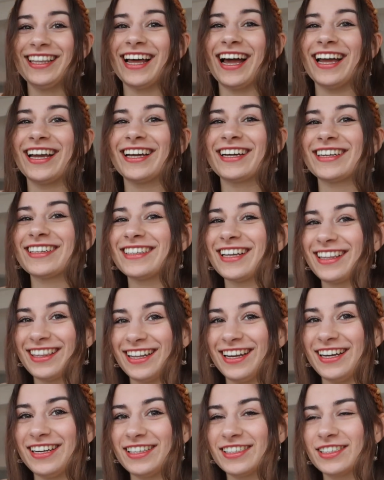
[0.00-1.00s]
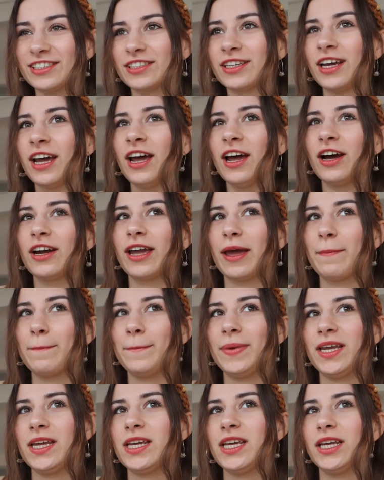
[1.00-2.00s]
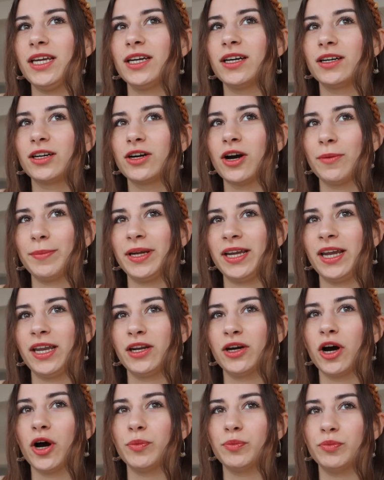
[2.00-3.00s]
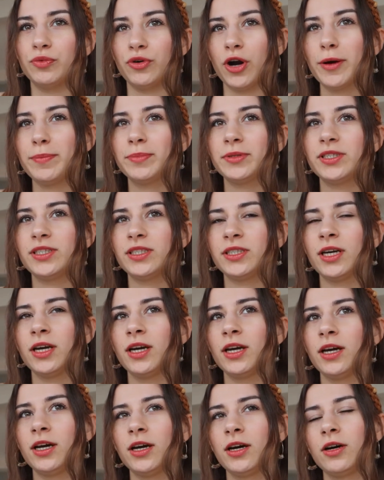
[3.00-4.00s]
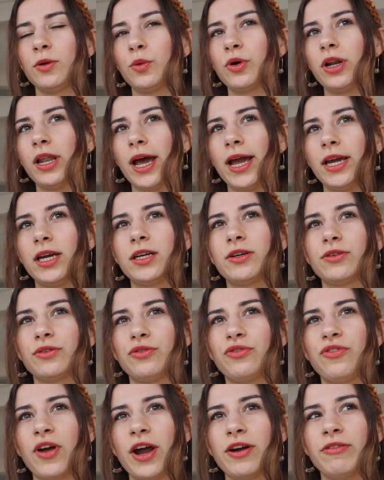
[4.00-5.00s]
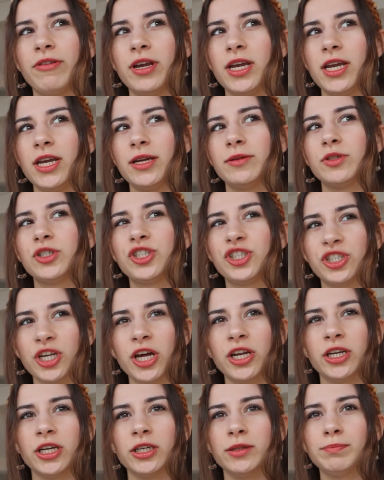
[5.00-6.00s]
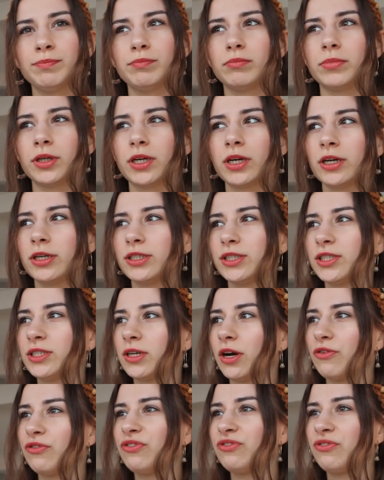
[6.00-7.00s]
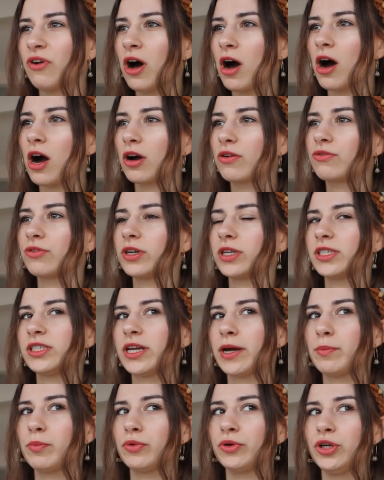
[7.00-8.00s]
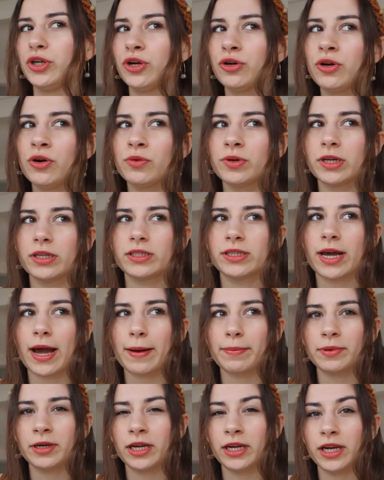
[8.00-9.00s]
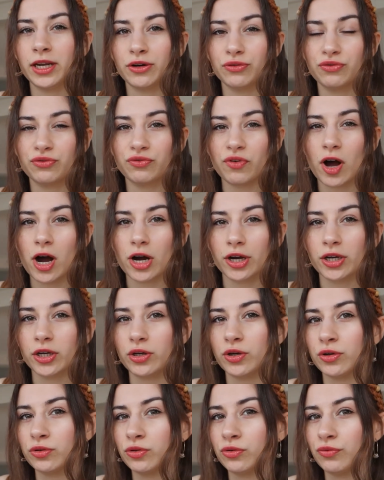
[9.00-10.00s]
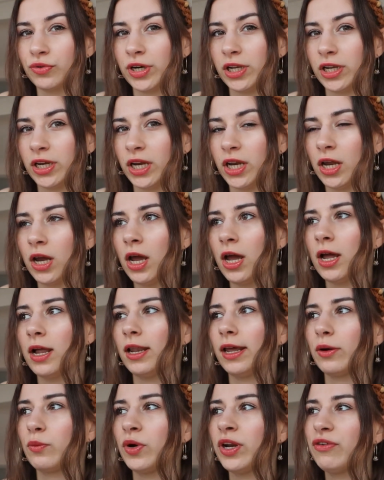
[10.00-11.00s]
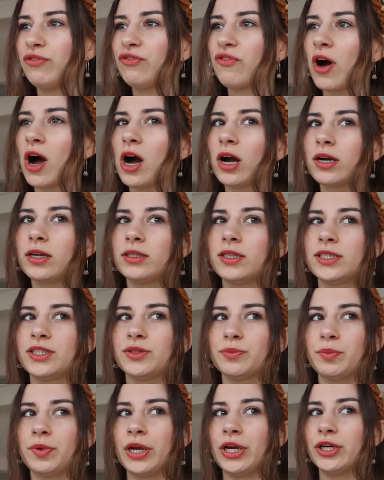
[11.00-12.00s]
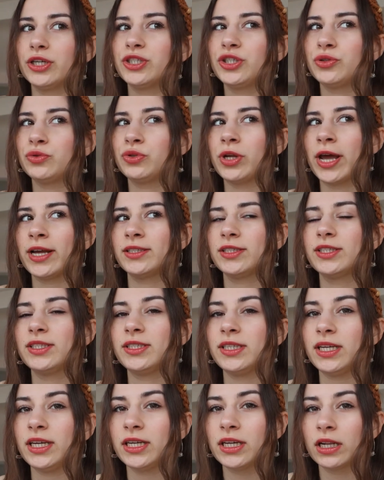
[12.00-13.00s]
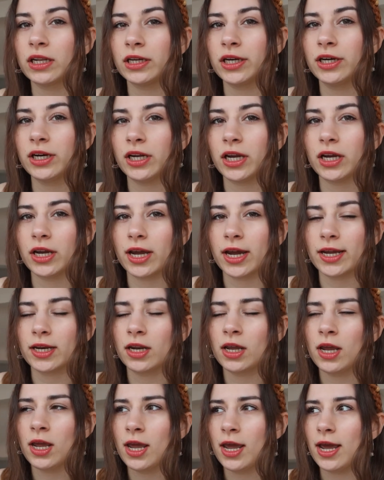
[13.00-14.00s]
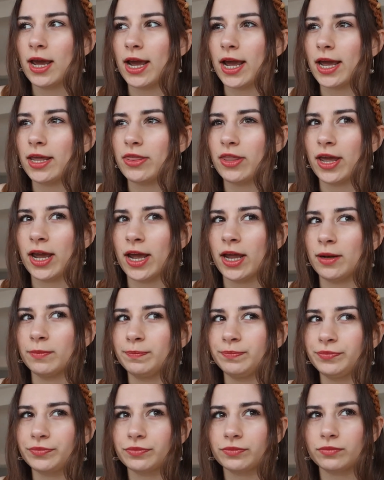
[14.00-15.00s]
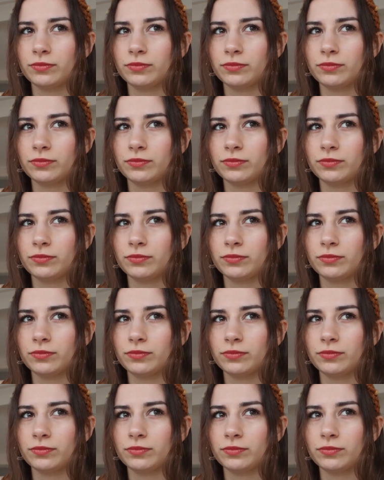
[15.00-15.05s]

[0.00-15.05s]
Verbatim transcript: like things can be coming in abrupt or like very sudden because a fog for example you don't know what's happening in a fog you don't really like when a fog disappears you then see clearly again and then